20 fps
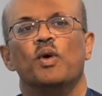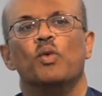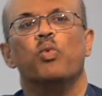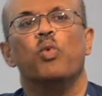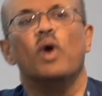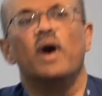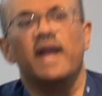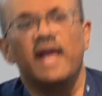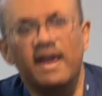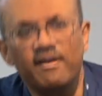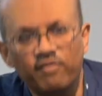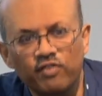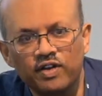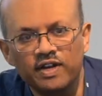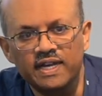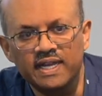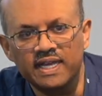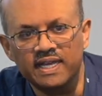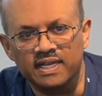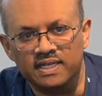But
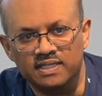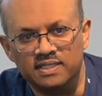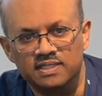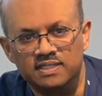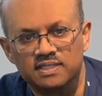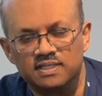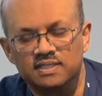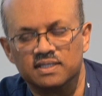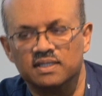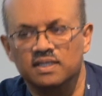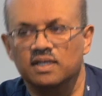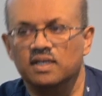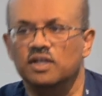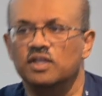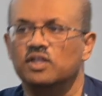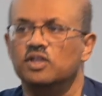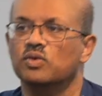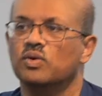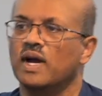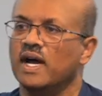whatever it is,
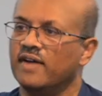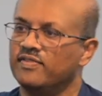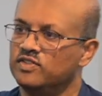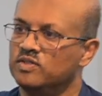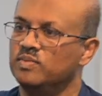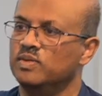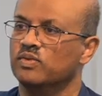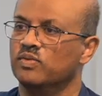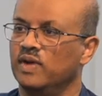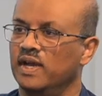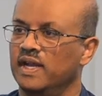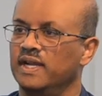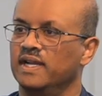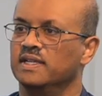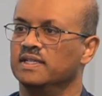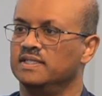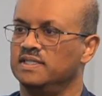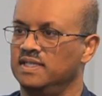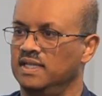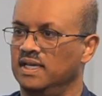you have to be
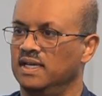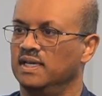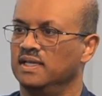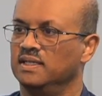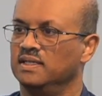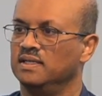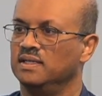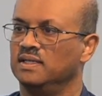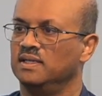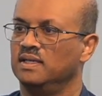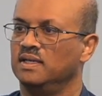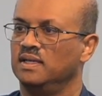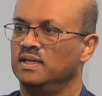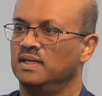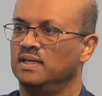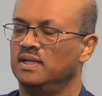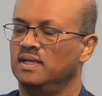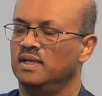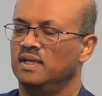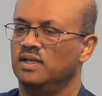ready to stand.
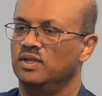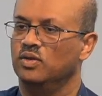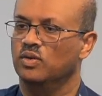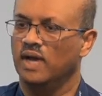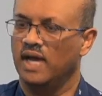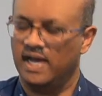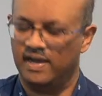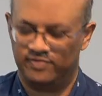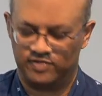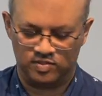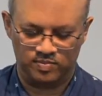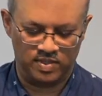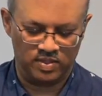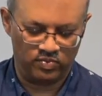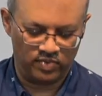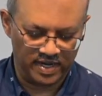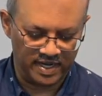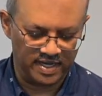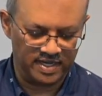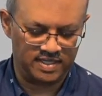You have to
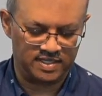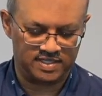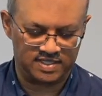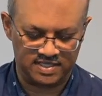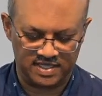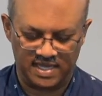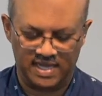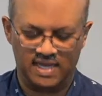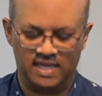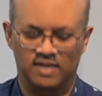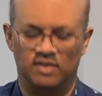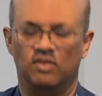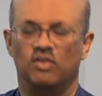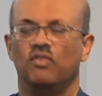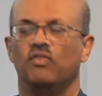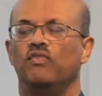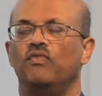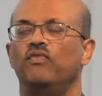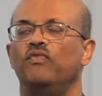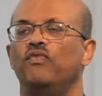be ready to stand
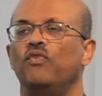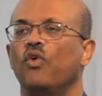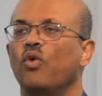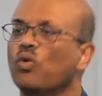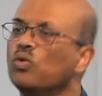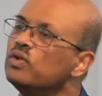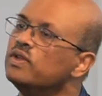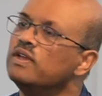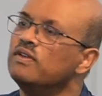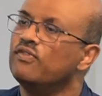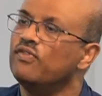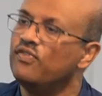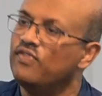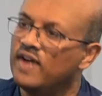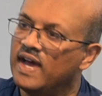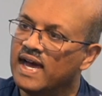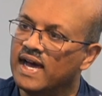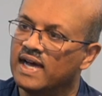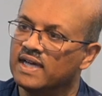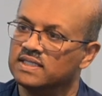holding
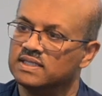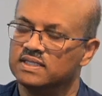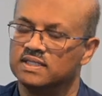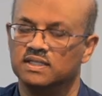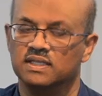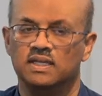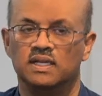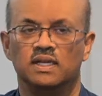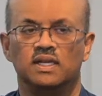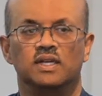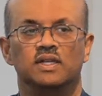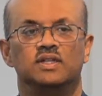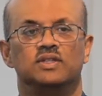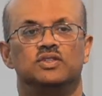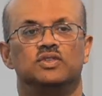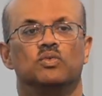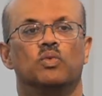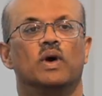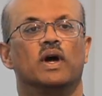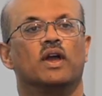fast
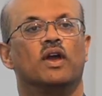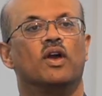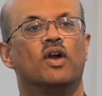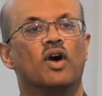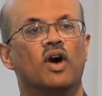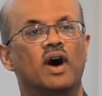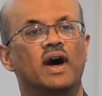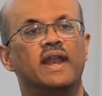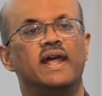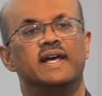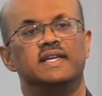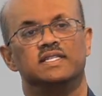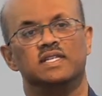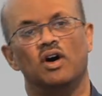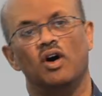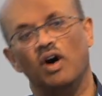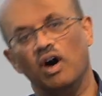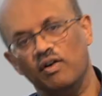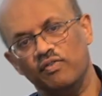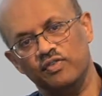to what God
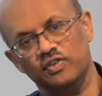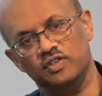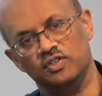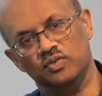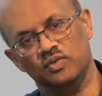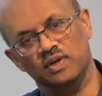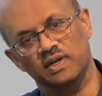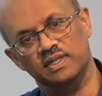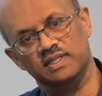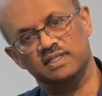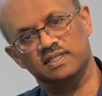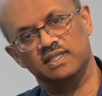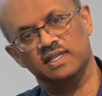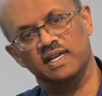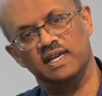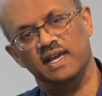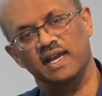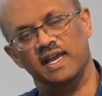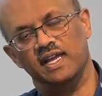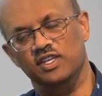has offered to us.
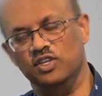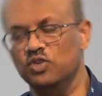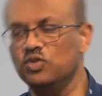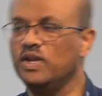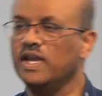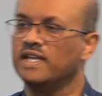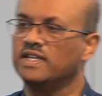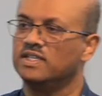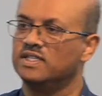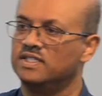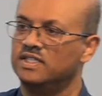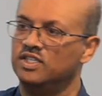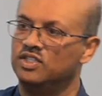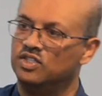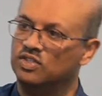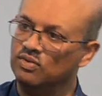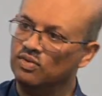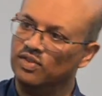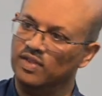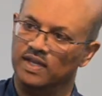And you get to see
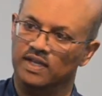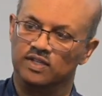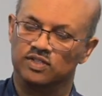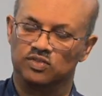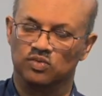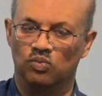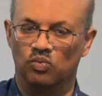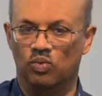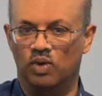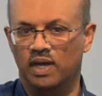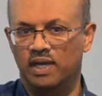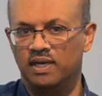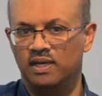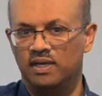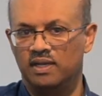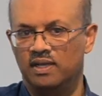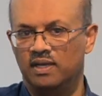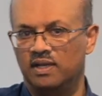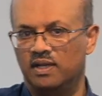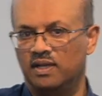two things. One,